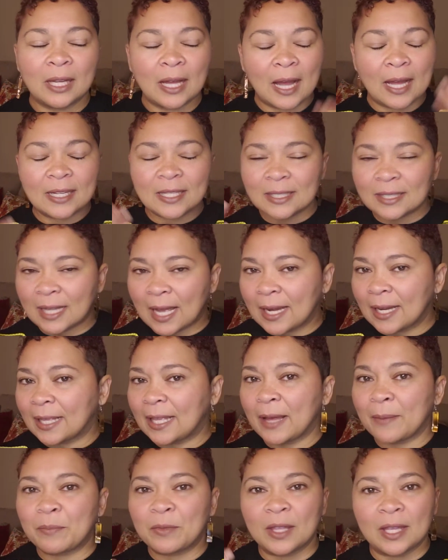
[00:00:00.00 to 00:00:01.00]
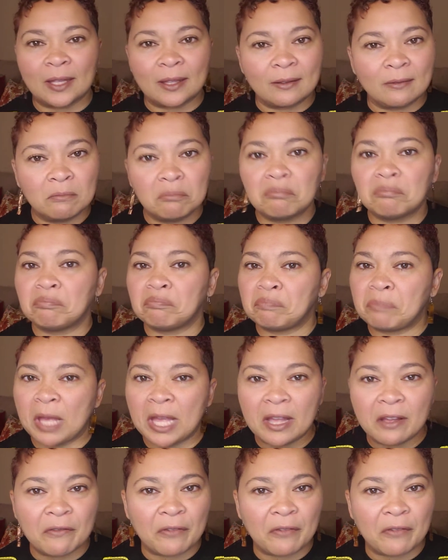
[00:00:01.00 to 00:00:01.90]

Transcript: I just kind of kept thinking pink